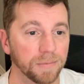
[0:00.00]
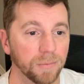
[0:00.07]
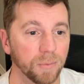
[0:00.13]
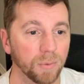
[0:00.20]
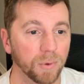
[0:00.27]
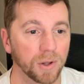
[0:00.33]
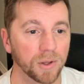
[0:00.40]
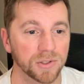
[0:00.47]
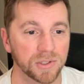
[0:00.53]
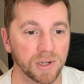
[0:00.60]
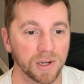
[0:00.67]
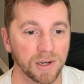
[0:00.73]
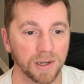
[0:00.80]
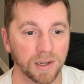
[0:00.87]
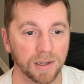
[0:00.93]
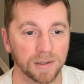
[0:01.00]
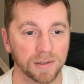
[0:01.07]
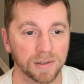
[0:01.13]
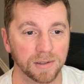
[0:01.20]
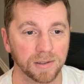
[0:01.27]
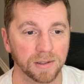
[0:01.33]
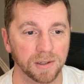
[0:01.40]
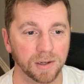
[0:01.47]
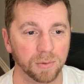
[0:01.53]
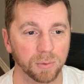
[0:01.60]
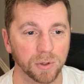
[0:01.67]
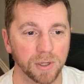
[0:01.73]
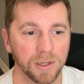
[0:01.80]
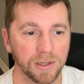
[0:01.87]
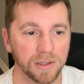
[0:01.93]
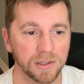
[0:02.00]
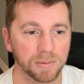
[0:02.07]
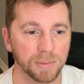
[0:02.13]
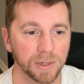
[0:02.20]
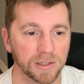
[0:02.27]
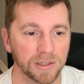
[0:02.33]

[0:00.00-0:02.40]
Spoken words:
What else did I get? Rookies, makes